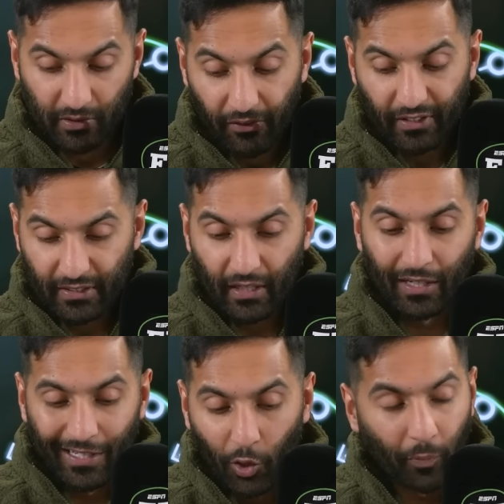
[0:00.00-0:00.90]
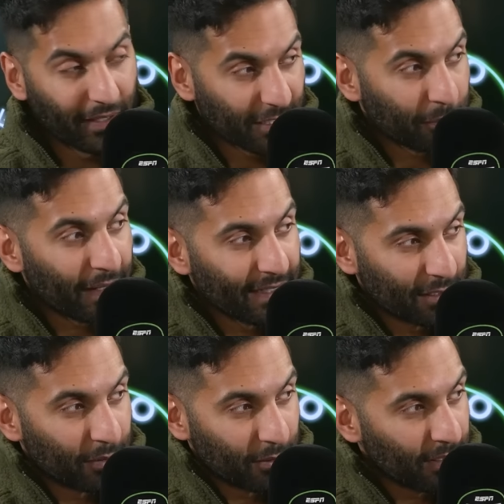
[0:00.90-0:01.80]
there is a little bit of space
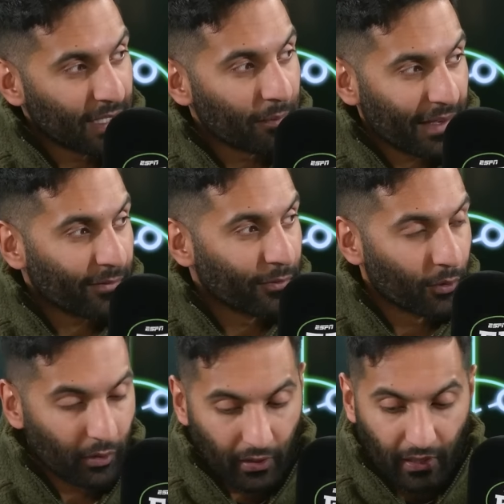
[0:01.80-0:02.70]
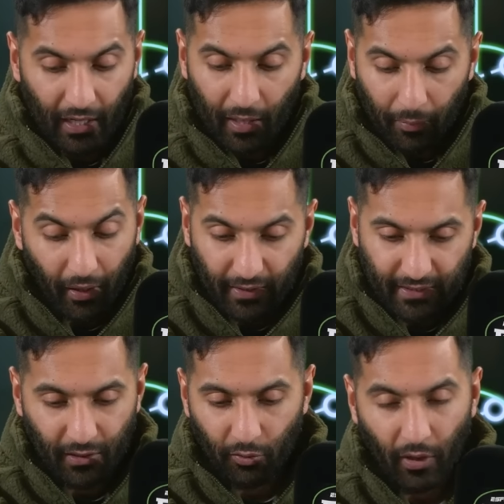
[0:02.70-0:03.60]
between that back four and
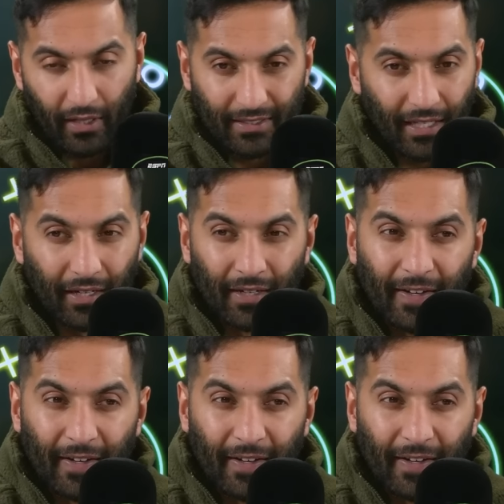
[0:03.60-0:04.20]
Partey and Rice that